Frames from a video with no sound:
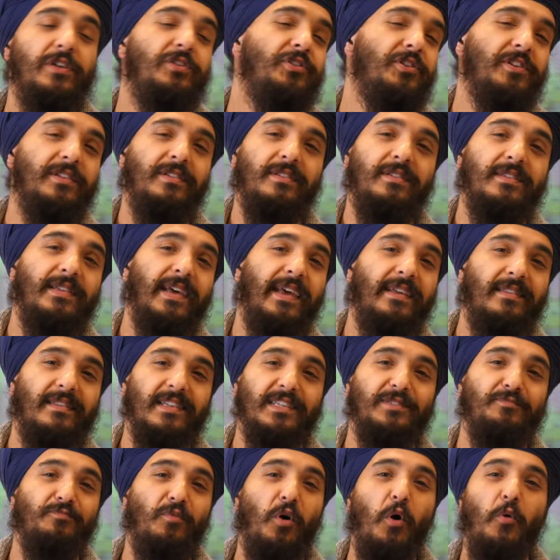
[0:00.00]
should take
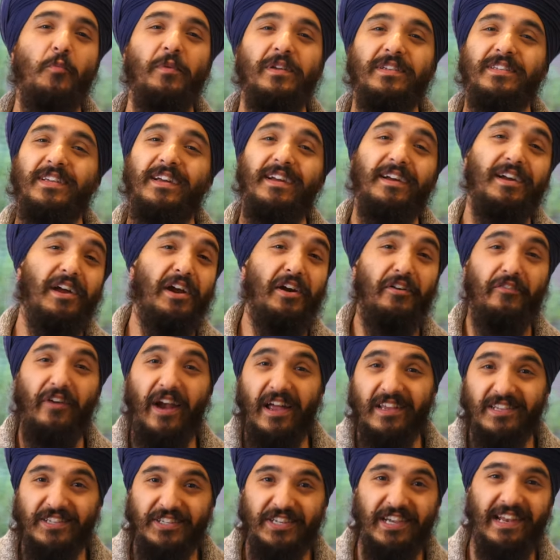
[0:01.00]
this moment and
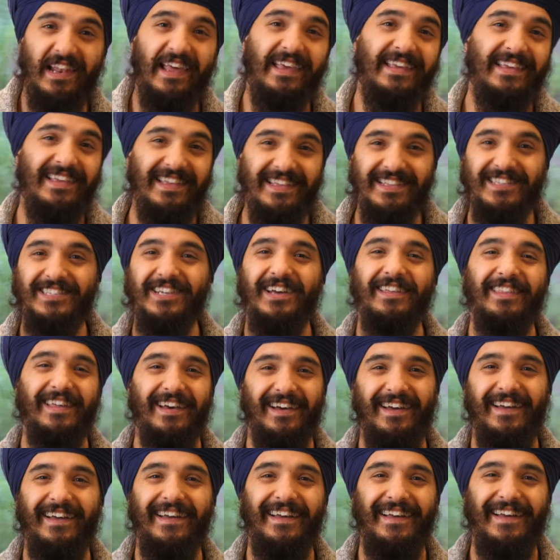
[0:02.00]
congratulate each other